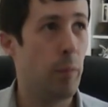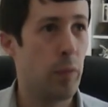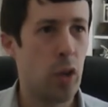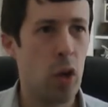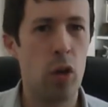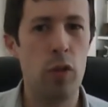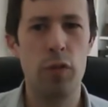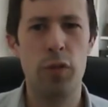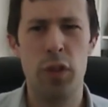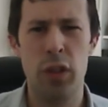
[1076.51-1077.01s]

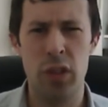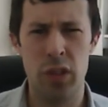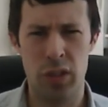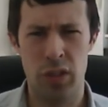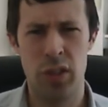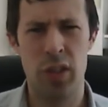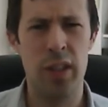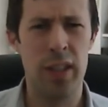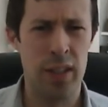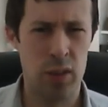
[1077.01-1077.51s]

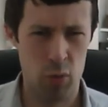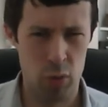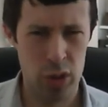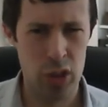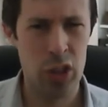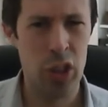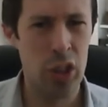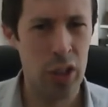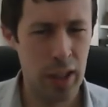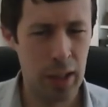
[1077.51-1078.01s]
confidence that it's
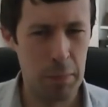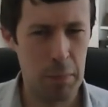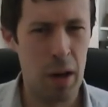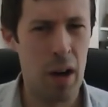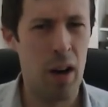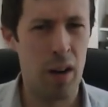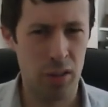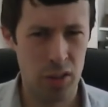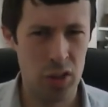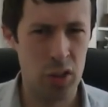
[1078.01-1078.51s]
returning
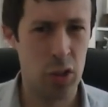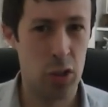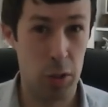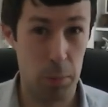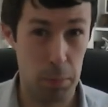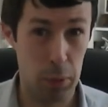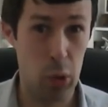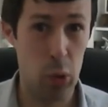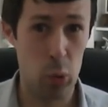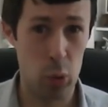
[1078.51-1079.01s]
marks that are
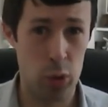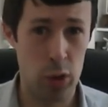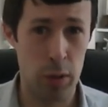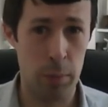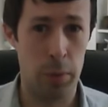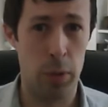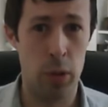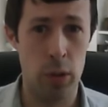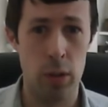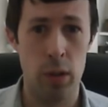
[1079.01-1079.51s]

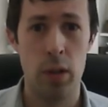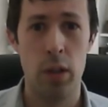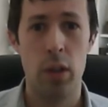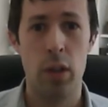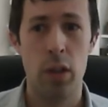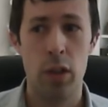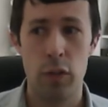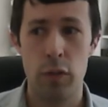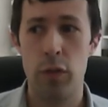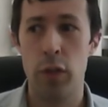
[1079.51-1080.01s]
plausible
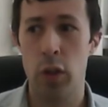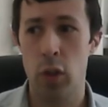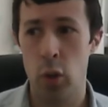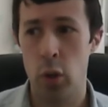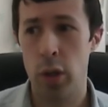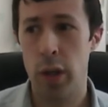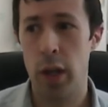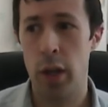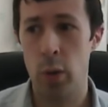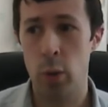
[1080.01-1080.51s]
for
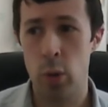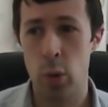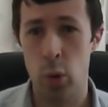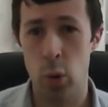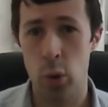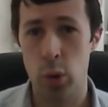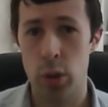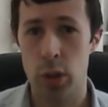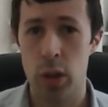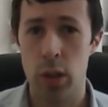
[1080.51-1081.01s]
your
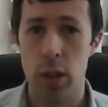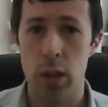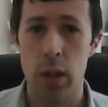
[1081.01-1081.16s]
cohort.